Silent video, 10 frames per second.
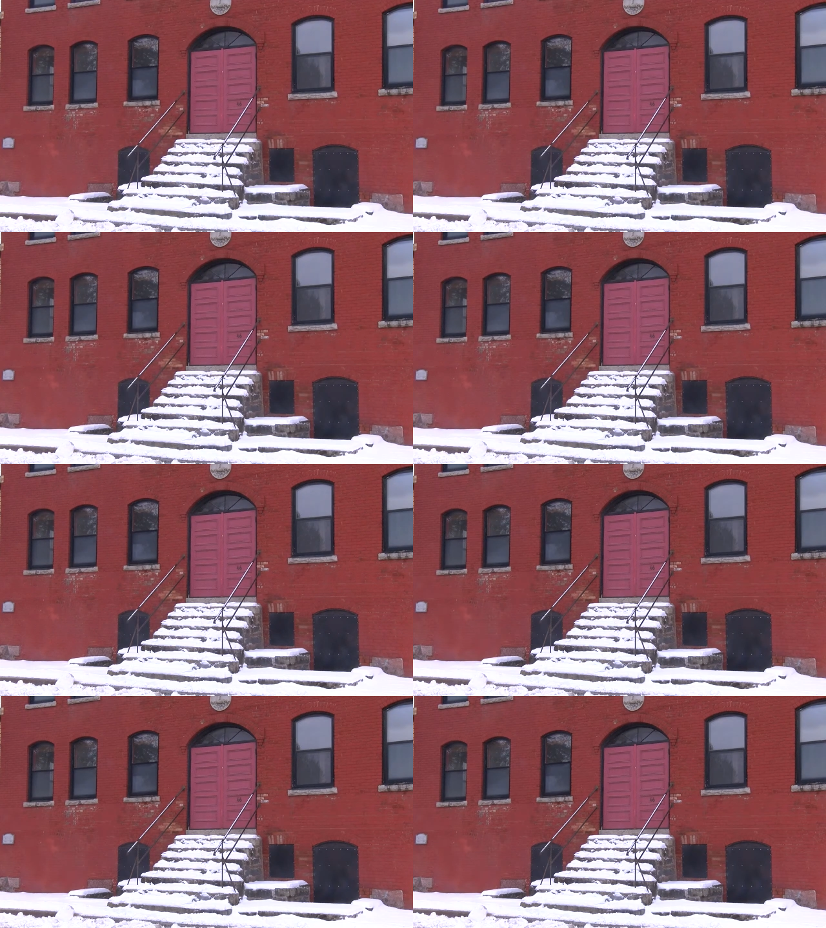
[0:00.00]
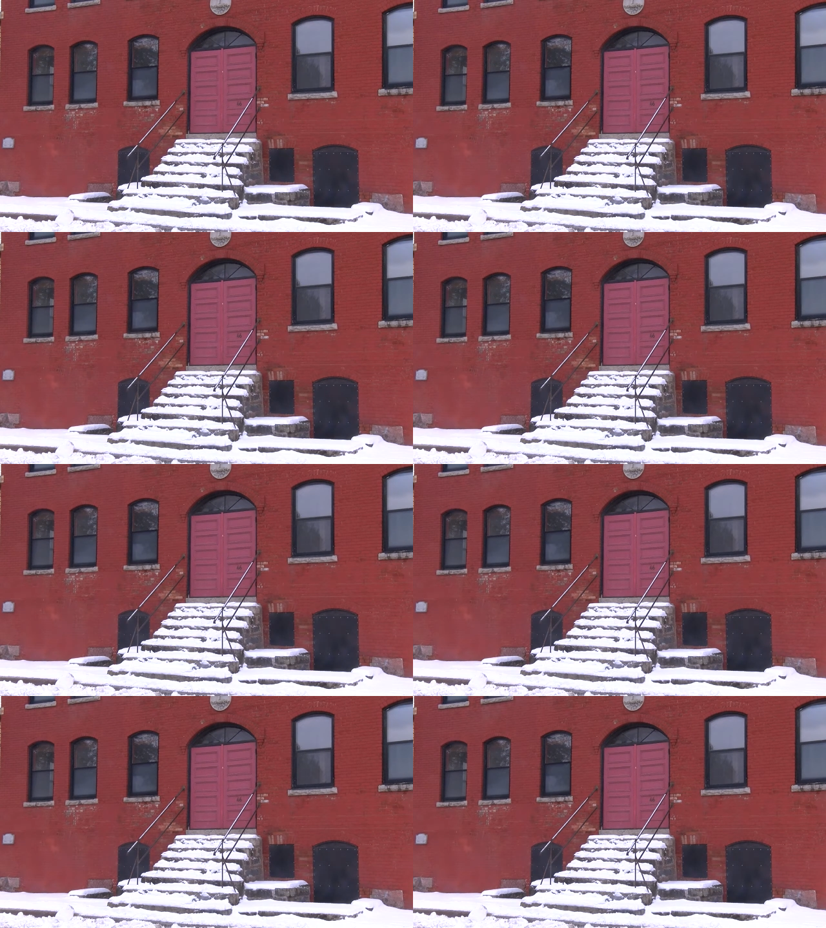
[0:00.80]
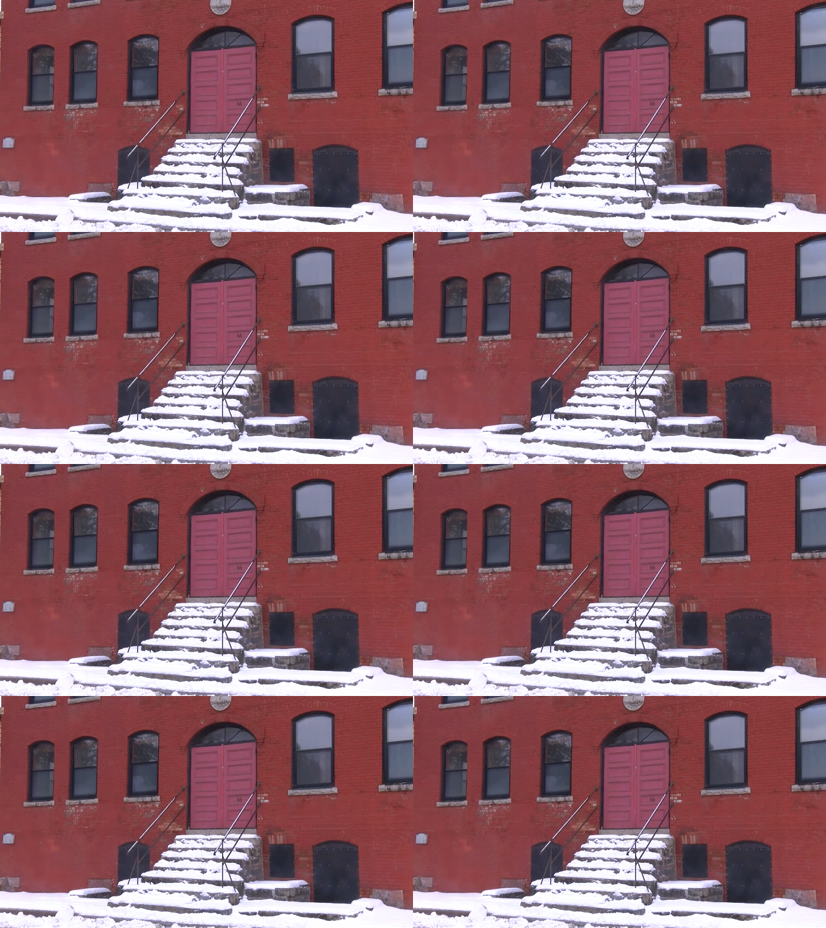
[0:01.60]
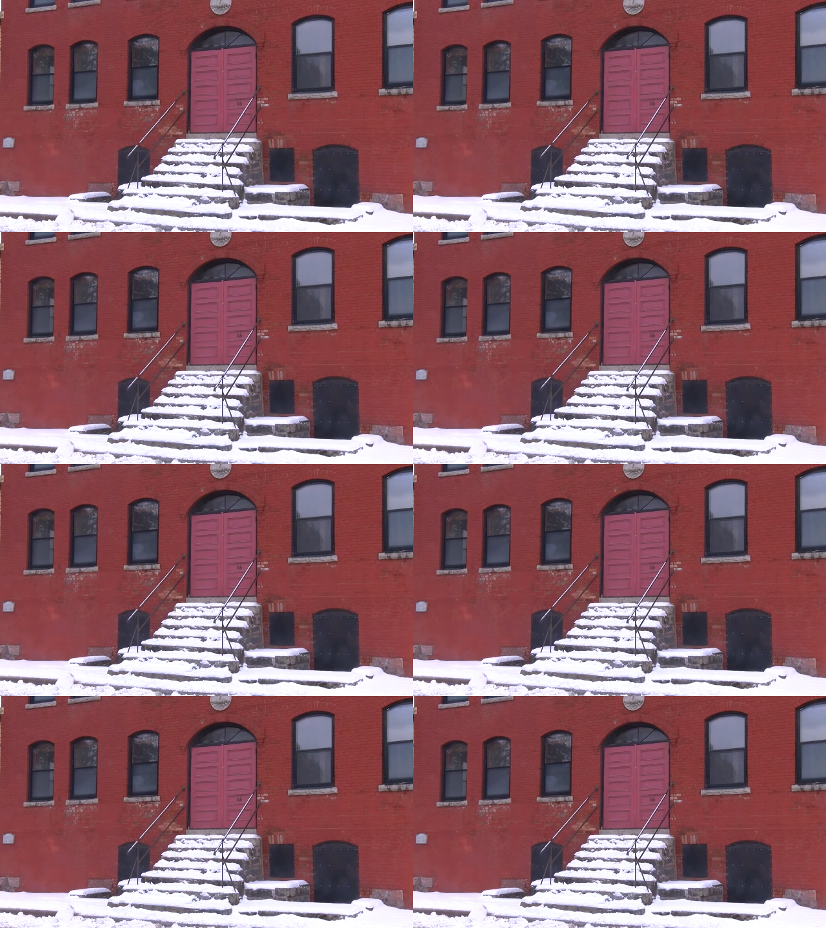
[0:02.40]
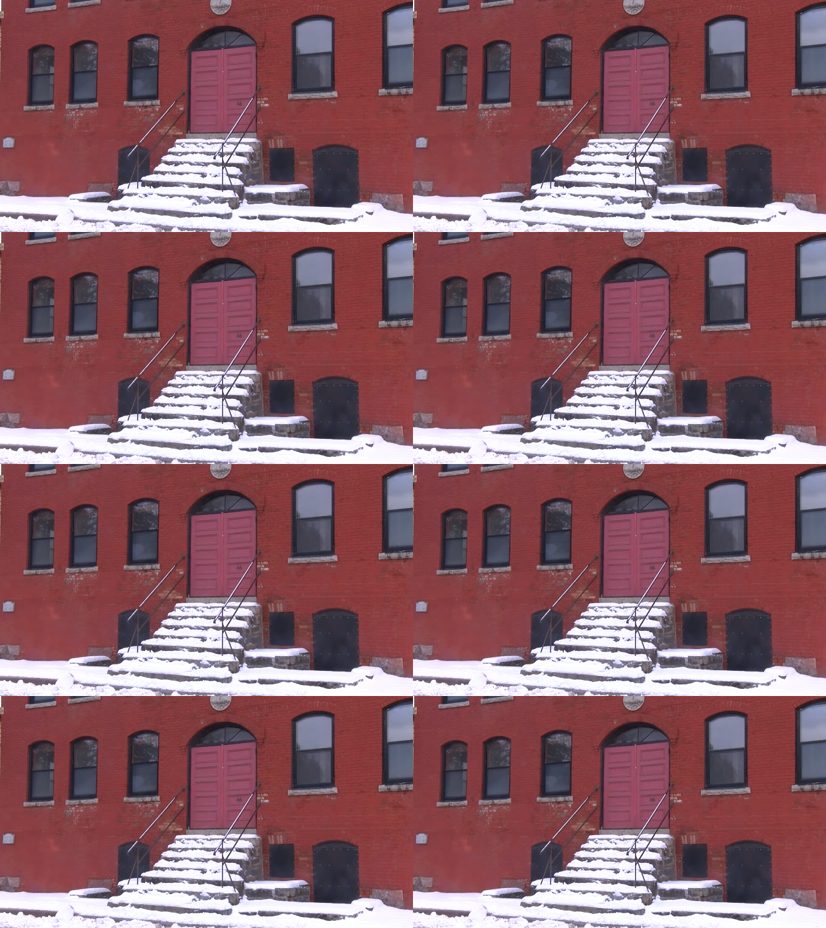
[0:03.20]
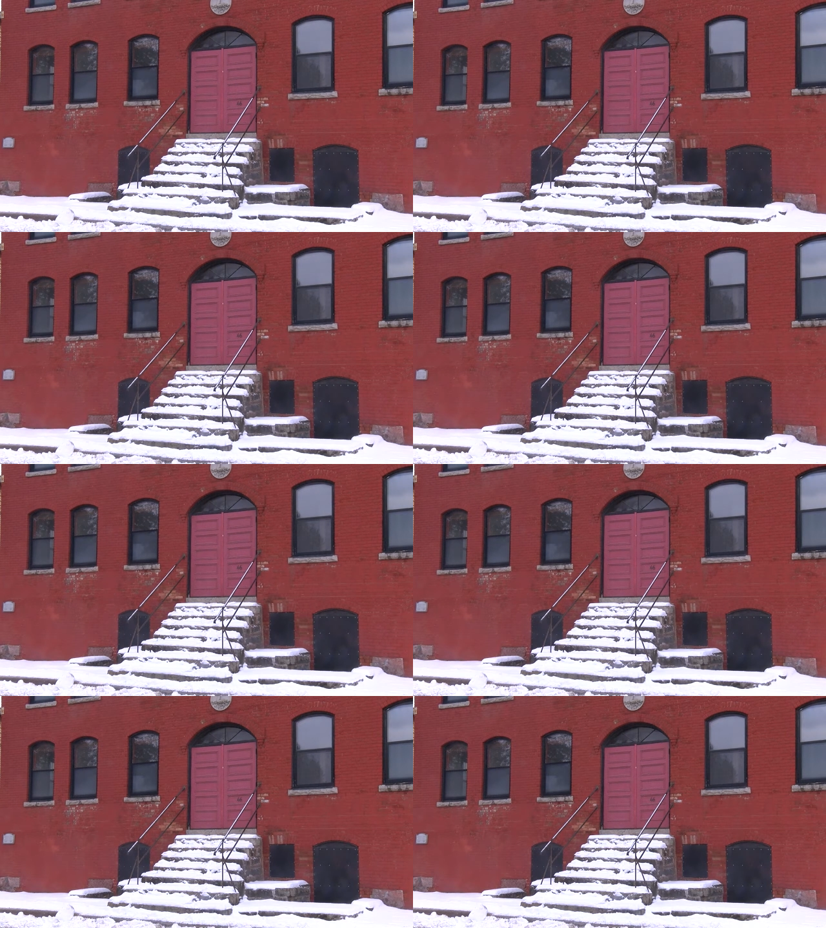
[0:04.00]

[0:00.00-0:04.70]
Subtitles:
[unreadable: no face in view]